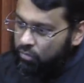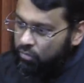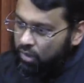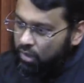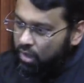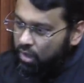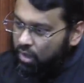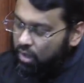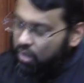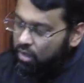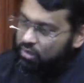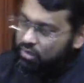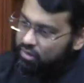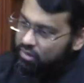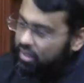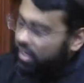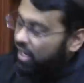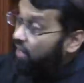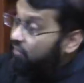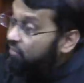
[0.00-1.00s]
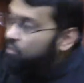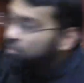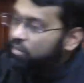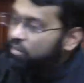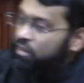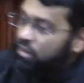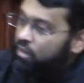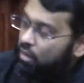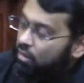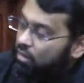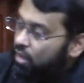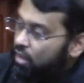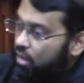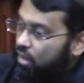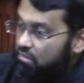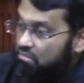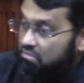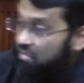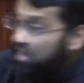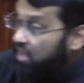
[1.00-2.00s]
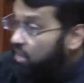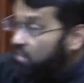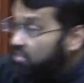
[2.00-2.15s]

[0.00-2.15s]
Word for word: uh, I haven't been there. But I'll be